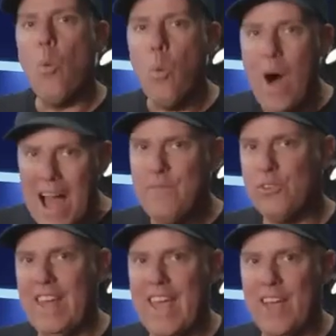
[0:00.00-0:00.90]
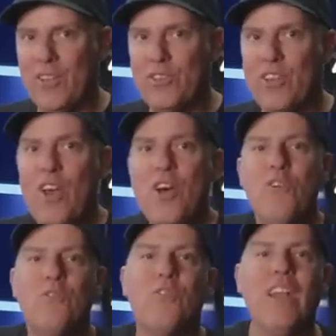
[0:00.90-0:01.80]
Wives' tales.
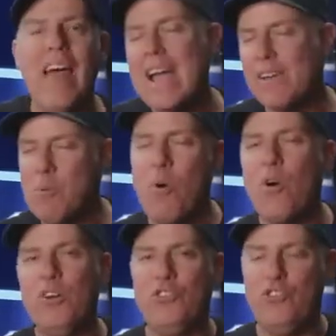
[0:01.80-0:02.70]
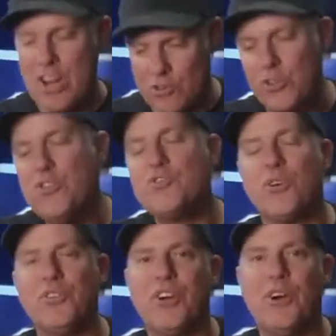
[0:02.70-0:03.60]
For lack of a more
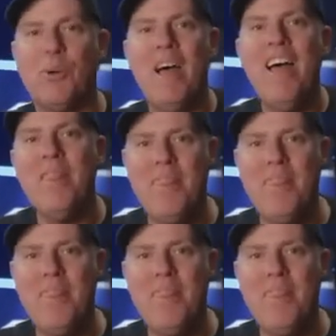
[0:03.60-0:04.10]
gender-neutral term,